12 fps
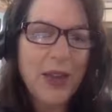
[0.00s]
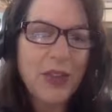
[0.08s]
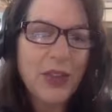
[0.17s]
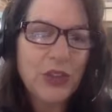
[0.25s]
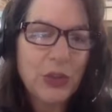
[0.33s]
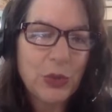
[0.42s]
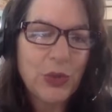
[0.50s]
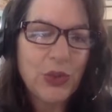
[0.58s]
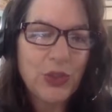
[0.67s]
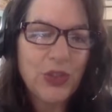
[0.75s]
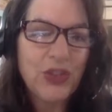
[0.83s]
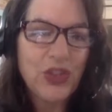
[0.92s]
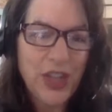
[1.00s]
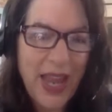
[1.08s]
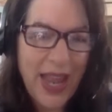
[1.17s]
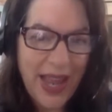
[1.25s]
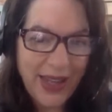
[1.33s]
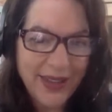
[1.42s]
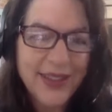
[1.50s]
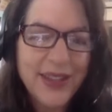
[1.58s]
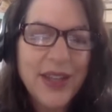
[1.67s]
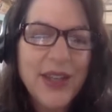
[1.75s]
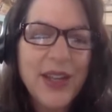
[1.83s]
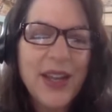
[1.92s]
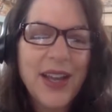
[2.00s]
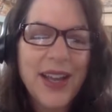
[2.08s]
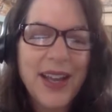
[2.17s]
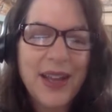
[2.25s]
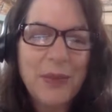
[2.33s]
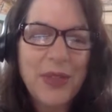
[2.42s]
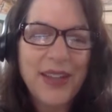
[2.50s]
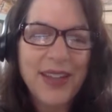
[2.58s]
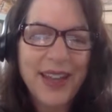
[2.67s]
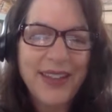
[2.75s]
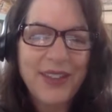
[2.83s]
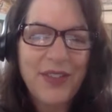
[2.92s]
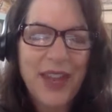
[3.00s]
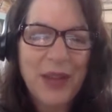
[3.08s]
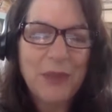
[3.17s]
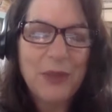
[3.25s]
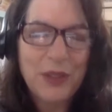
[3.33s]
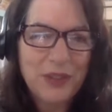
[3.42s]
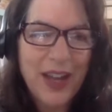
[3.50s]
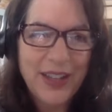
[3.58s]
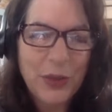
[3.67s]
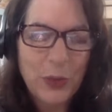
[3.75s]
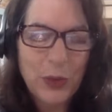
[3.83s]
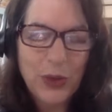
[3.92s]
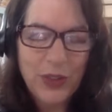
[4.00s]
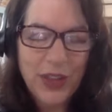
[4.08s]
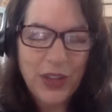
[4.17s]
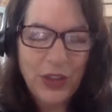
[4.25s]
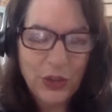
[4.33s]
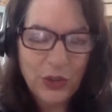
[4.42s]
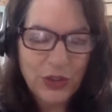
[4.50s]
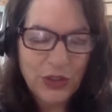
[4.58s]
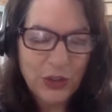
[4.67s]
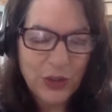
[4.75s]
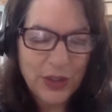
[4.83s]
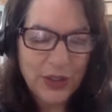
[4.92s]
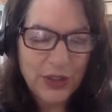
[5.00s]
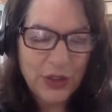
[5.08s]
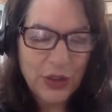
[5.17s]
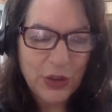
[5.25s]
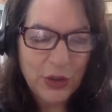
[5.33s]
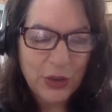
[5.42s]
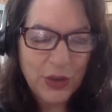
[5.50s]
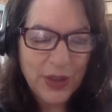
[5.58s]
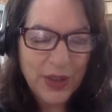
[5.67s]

the school nurse chat that kind of amplified the work that you're doing. So,